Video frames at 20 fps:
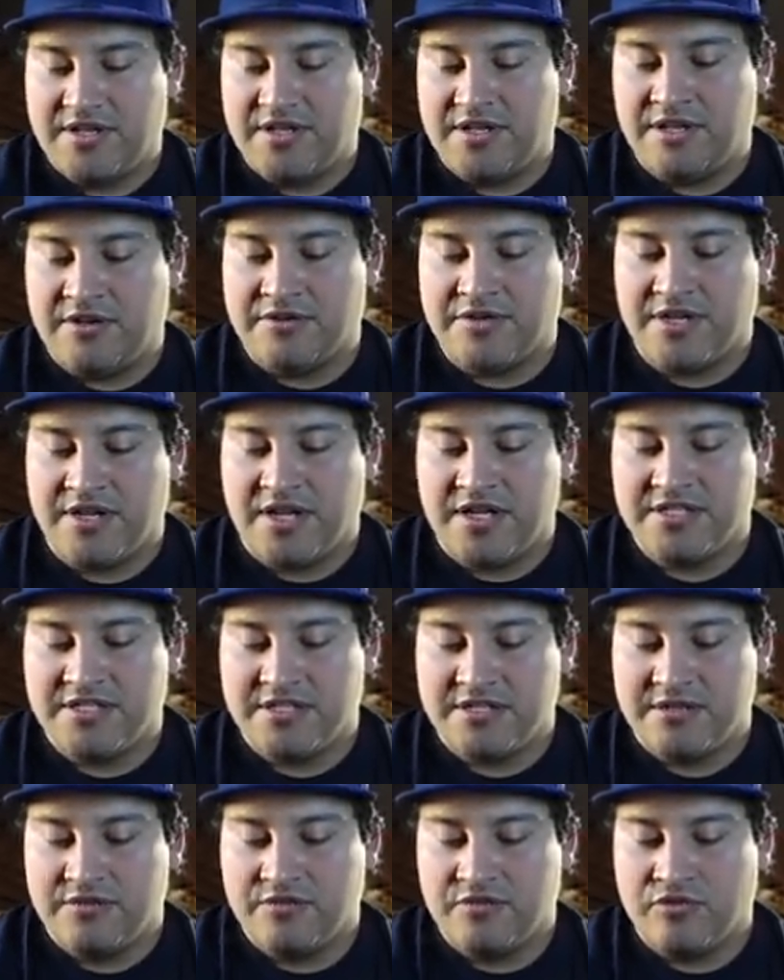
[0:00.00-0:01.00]
Eldegoss,
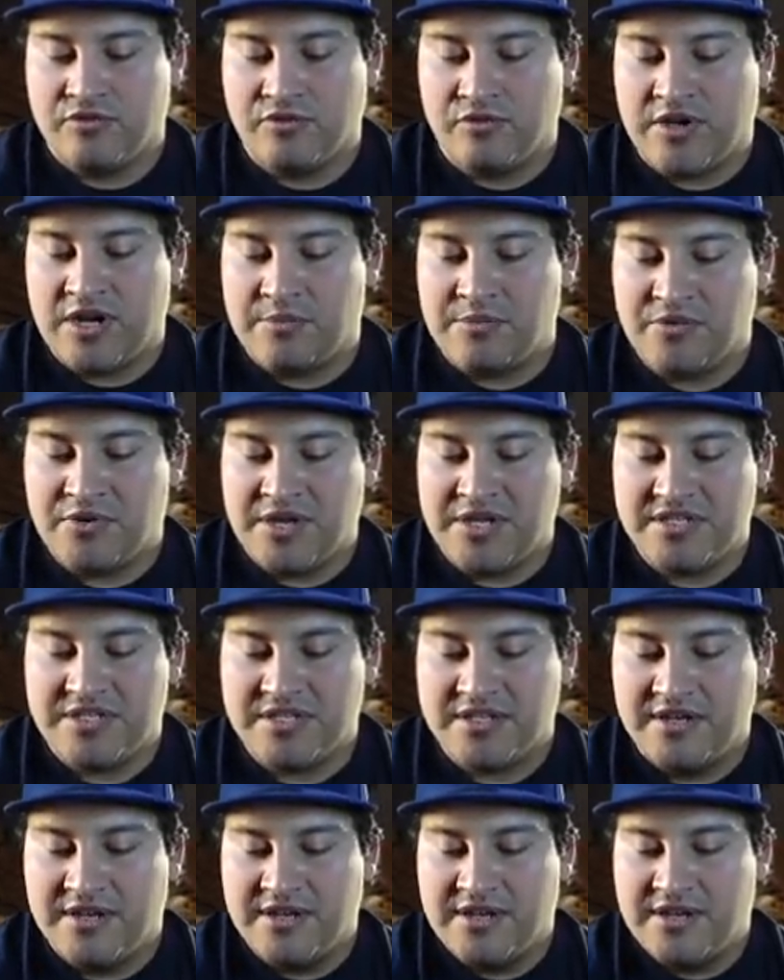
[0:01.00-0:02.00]
Cramorant,